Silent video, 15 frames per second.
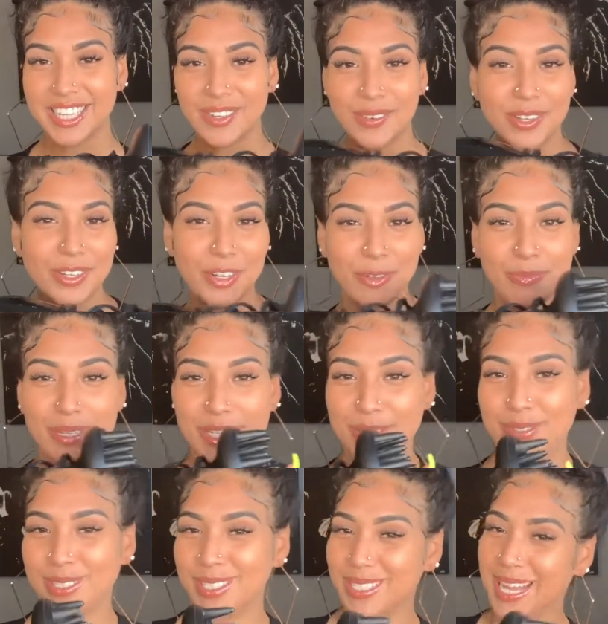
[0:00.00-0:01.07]
We're gonna be
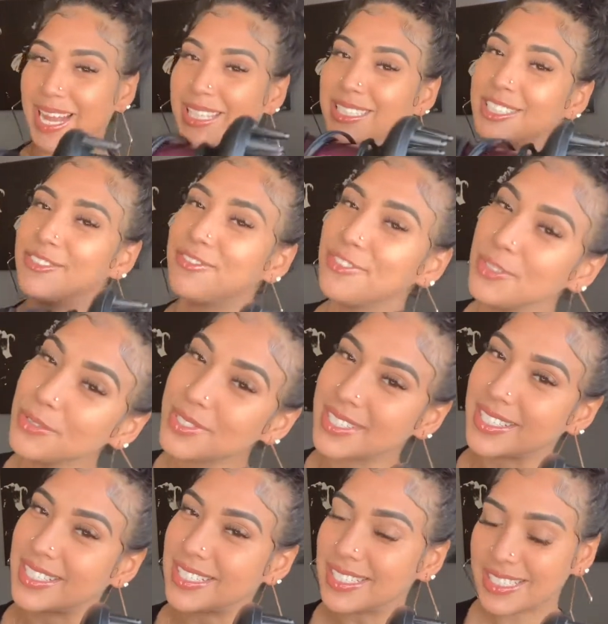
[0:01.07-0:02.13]
using a
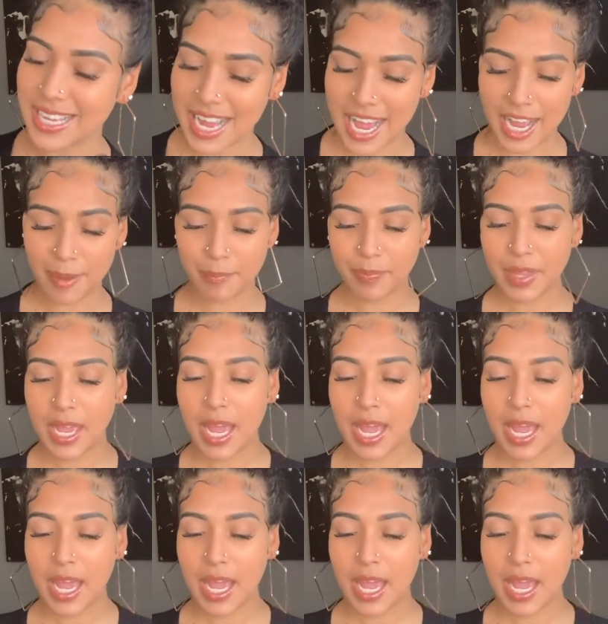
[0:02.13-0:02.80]
diffuser this time.